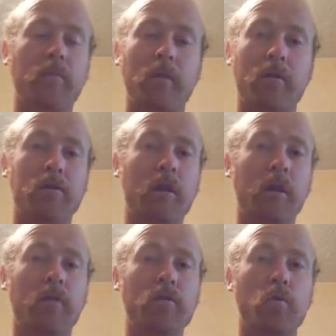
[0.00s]

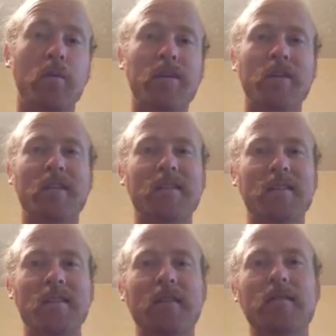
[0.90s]
themselves, which
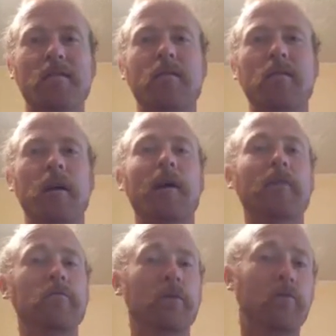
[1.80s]
extends the
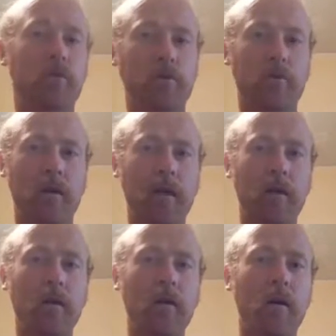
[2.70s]
life of the tree
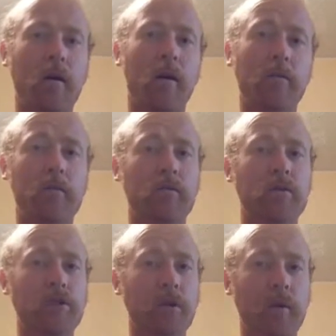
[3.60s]
on through the
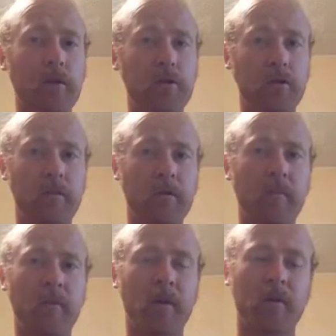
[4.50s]
generations.
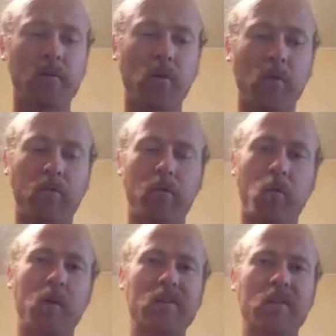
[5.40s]
So if there
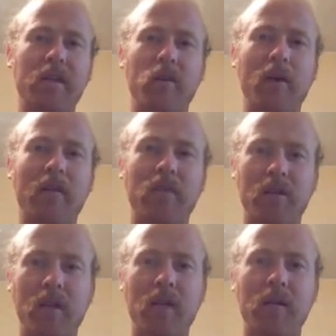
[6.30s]
wasn't a
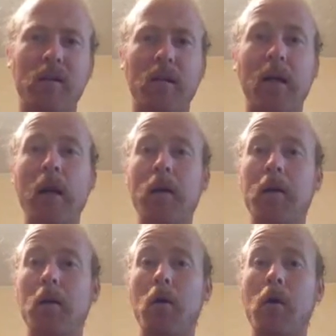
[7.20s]
grafting in and a
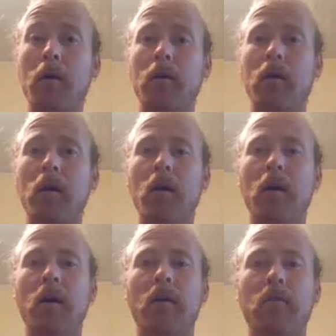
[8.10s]
carrying on
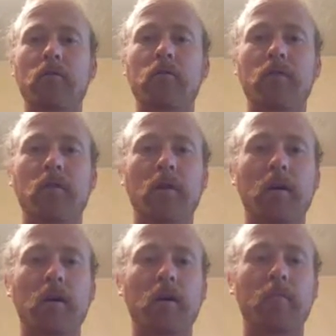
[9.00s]
of
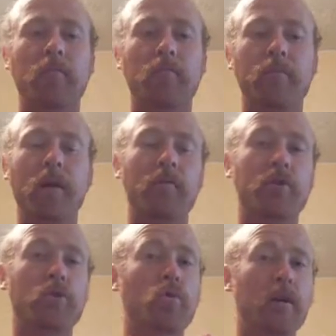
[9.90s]
um, of the
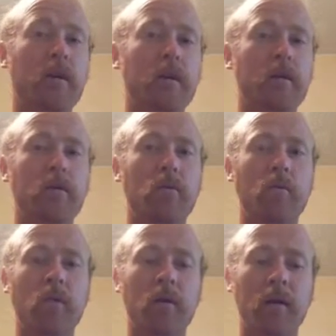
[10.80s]
tree,
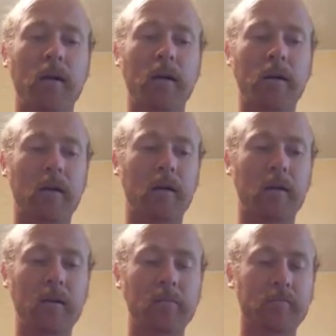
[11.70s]
or uh, on
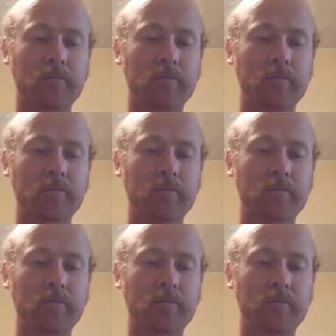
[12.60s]
a